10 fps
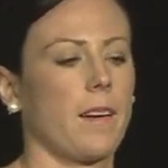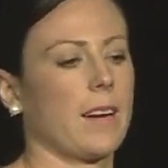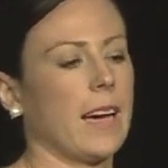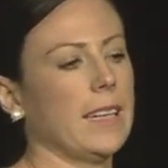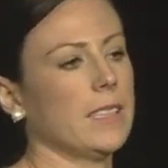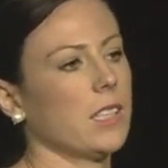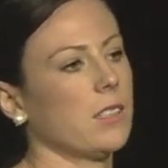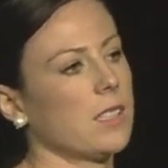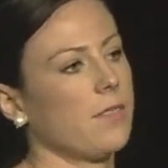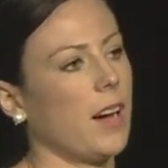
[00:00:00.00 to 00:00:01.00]
Okay, so
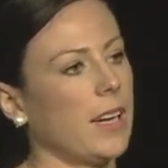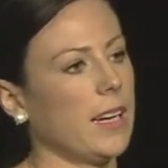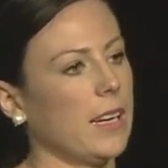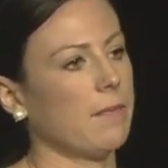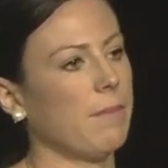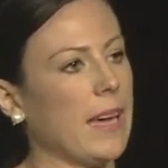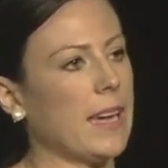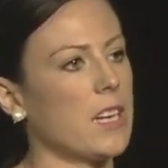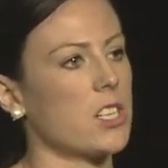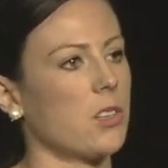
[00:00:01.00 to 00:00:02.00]
it's finding,
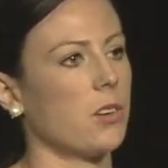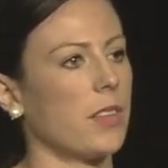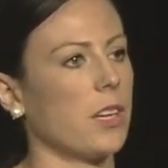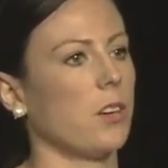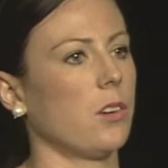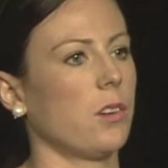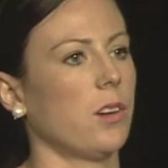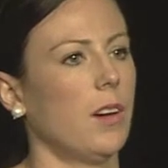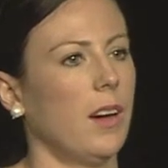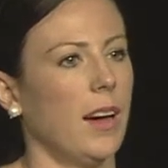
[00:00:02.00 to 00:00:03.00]
making sure that you
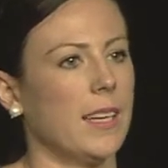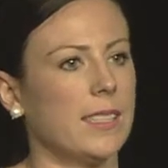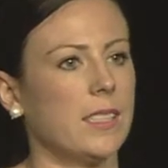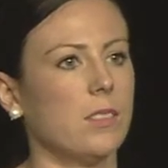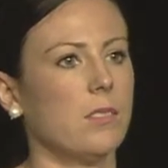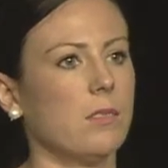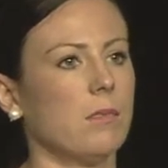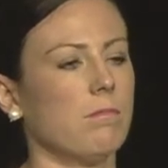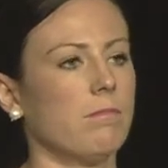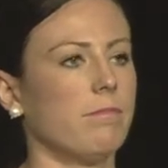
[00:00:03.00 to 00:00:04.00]
are still,
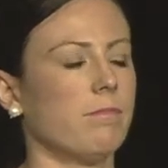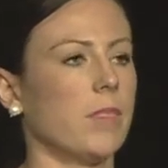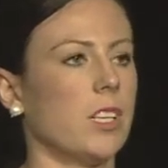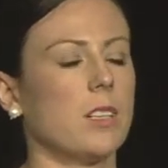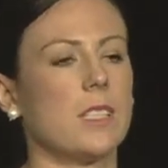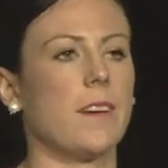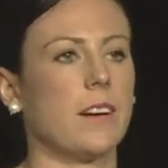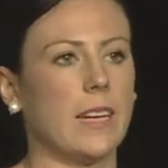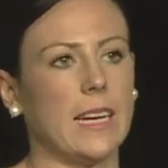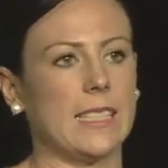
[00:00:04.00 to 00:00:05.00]
you know, it's
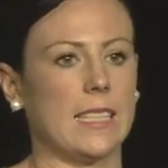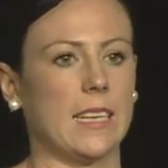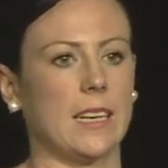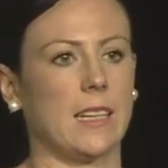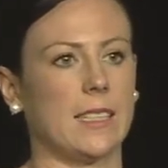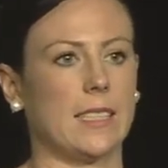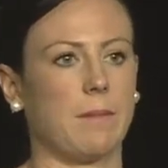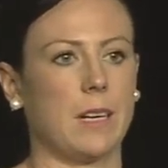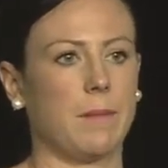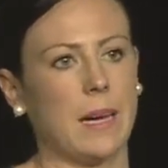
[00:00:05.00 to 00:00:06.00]
very easy to yell at
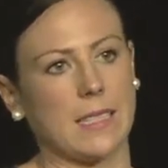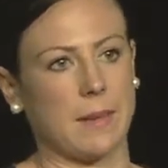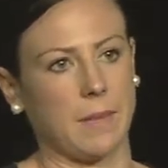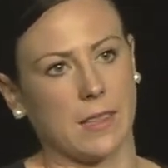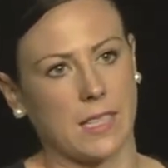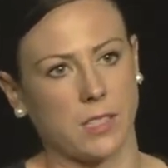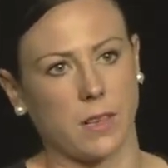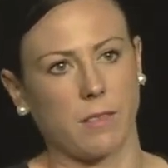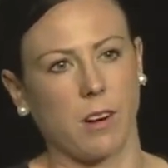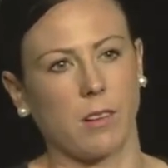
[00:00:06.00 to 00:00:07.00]
someone about something they're doing
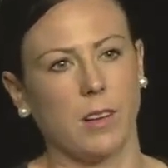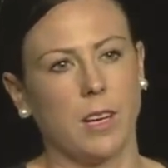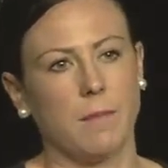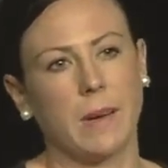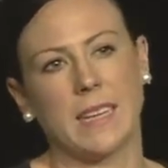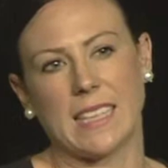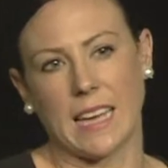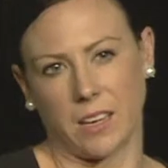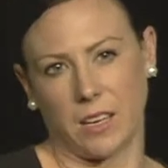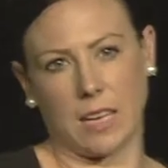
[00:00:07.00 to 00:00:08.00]
wrong, but is
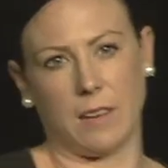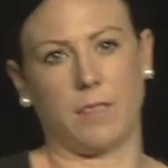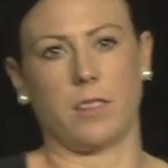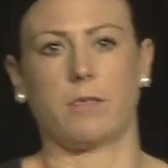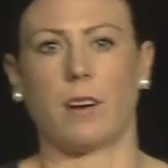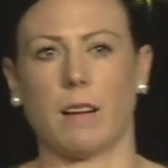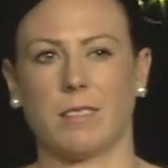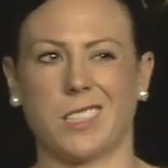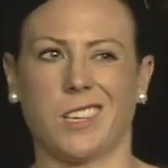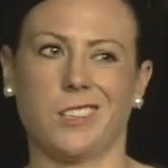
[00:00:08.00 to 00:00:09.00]
that going to give you the right
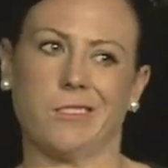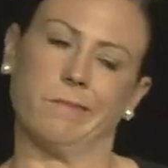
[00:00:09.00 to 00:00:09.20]
result?